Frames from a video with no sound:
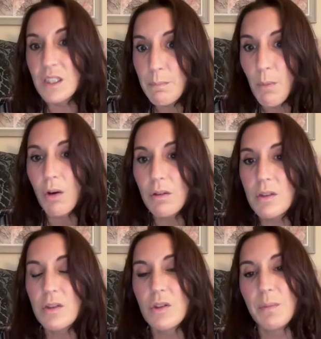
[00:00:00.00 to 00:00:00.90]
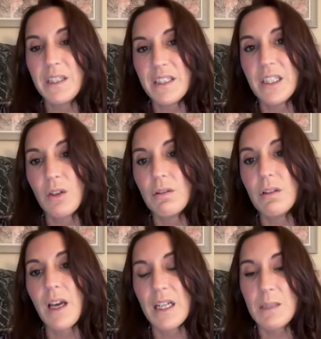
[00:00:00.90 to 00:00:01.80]
Demand to be
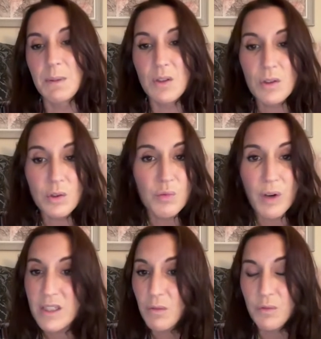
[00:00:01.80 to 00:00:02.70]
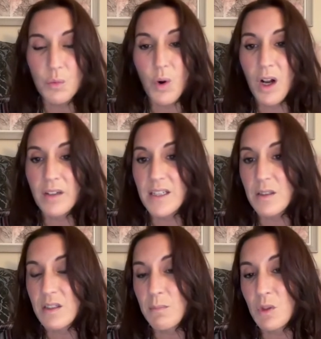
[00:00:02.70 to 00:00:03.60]
decolonized, because the rest of the world
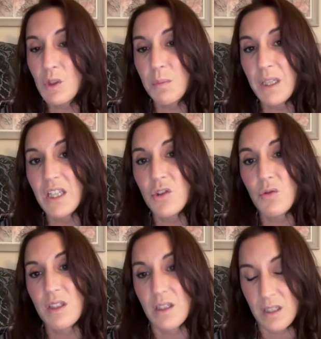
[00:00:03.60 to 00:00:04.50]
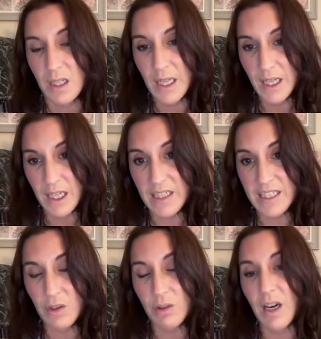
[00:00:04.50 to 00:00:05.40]
doesn't seem to be interested in
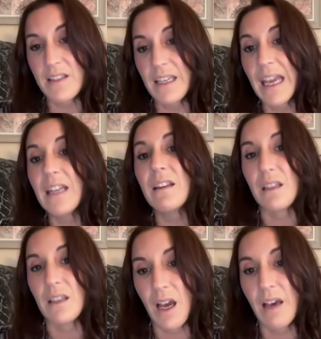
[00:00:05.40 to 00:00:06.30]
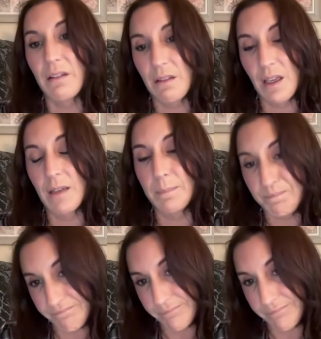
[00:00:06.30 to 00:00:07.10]
decolonizing anything other than